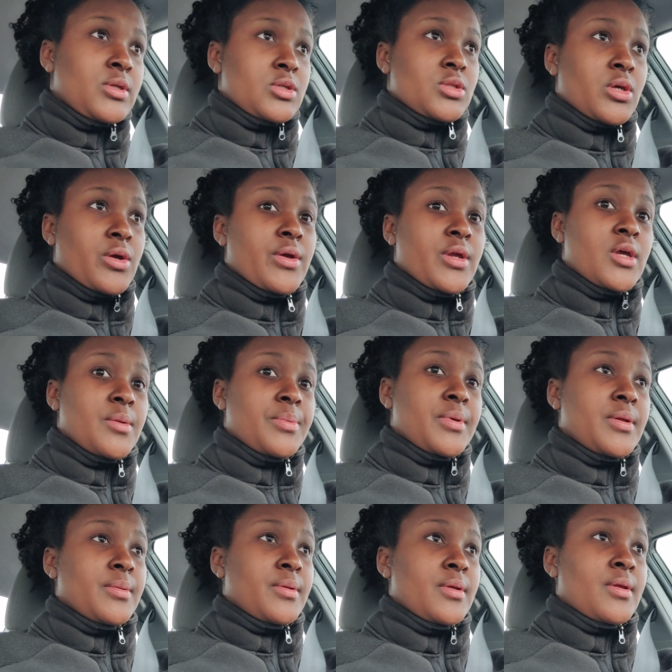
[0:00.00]
Let me just hurry
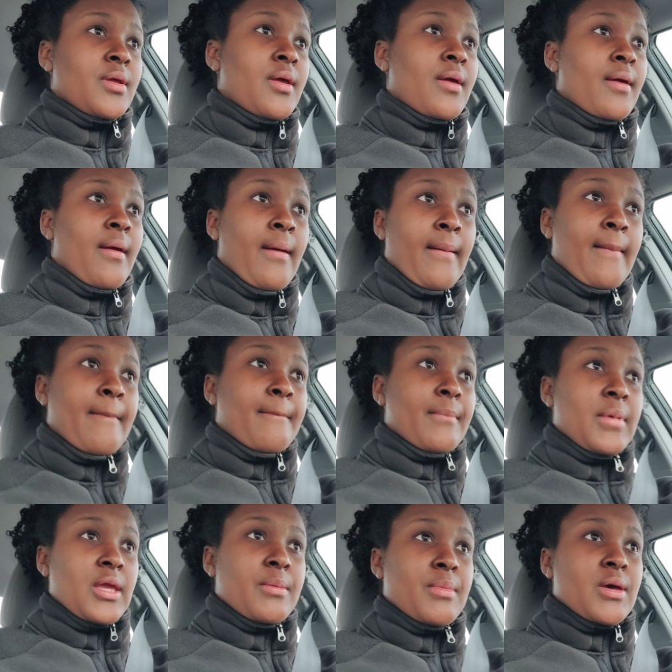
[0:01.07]
up and
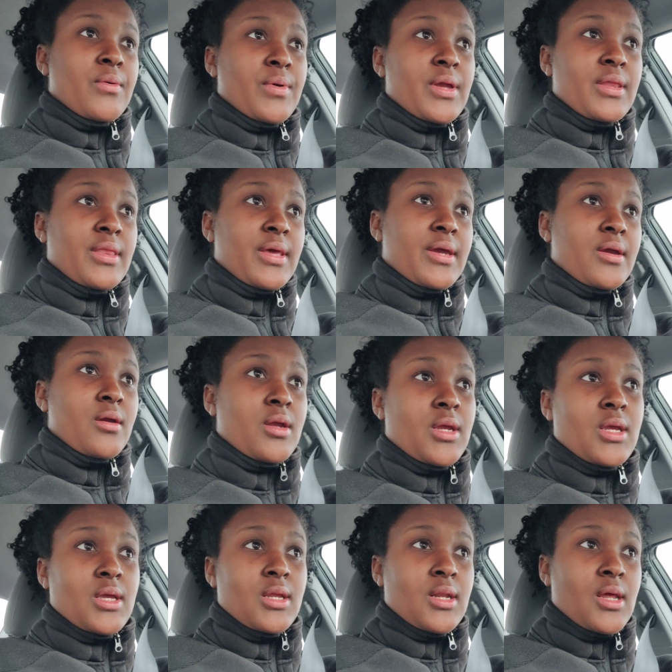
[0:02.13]
make my way there
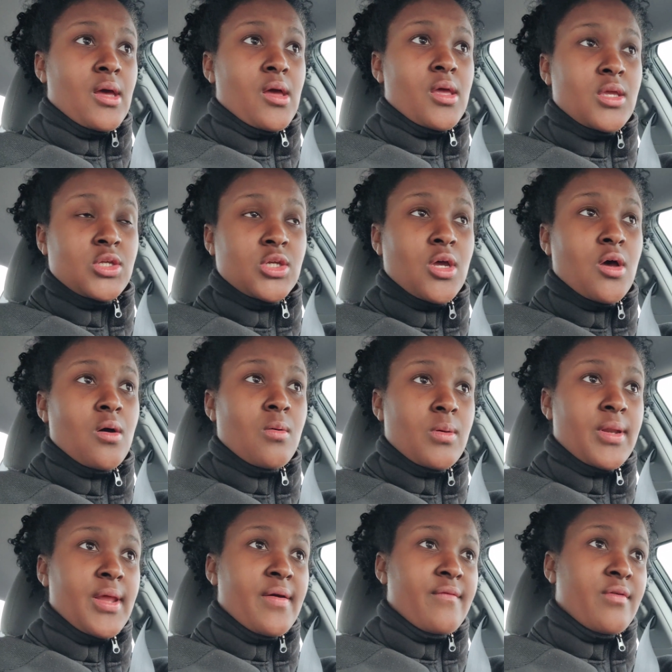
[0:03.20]
and I'll uh, hit
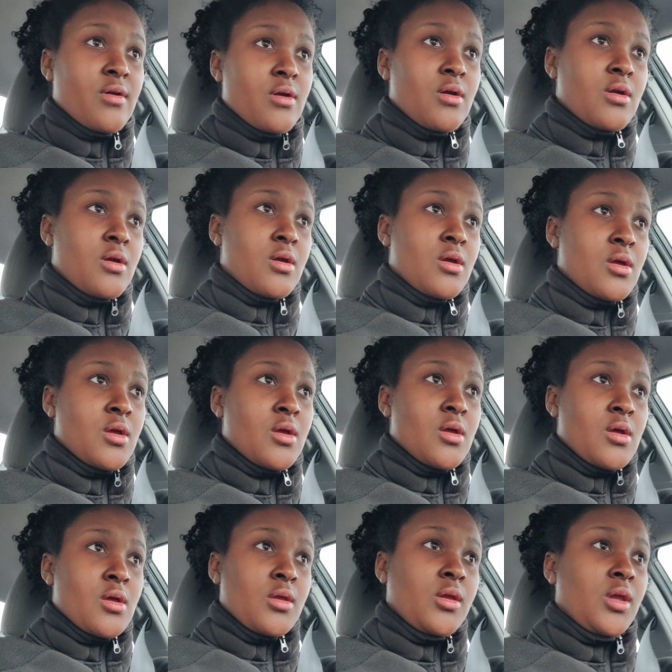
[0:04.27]
y'all whenever,
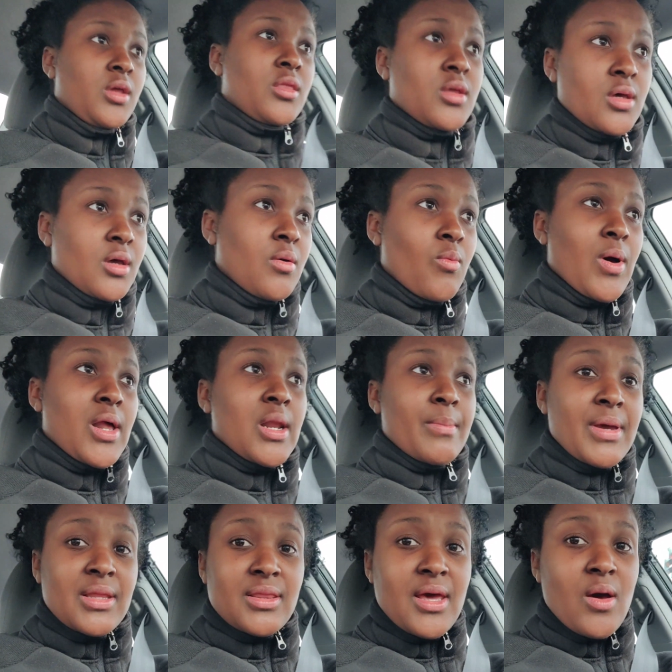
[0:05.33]
either
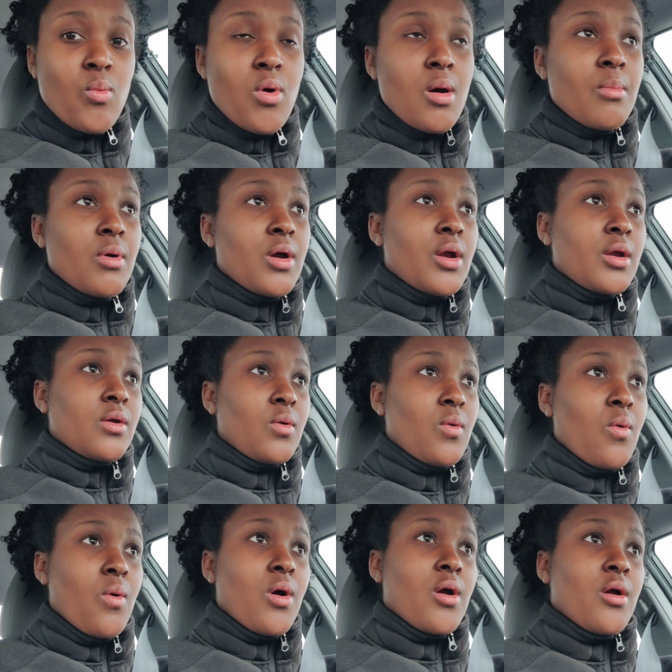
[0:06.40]
while I'm at that Walmart
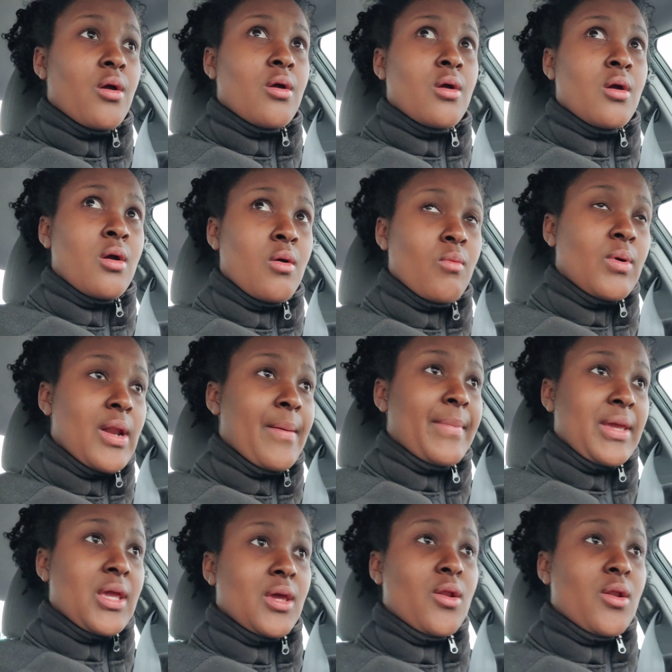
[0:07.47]
or when